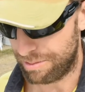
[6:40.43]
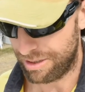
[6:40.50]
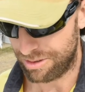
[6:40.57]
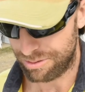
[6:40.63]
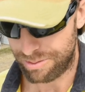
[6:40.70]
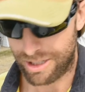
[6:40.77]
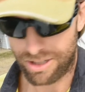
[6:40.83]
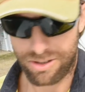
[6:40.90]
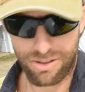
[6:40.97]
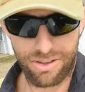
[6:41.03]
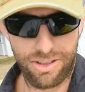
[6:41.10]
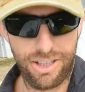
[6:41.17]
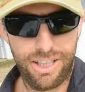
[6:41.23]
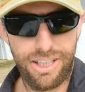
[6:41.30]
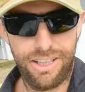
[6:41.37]
panels back
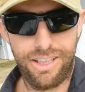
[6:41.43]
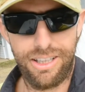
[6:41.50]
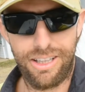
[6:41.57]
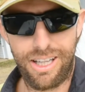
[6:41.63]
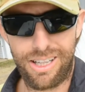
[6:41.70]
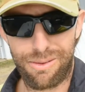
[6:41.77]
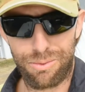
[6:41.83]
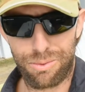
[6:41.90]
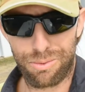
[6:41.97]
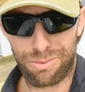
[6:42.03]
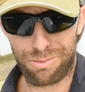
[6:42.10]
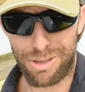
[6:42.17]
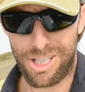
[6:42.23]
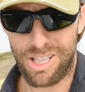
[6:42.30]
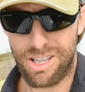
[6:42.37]
on, and then that will
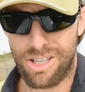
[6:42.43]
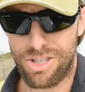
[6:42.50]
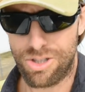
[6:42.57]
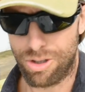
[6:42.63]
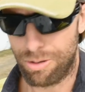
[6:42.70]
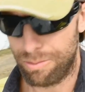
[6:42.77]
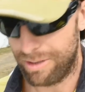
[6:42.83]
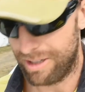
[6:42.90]
be the job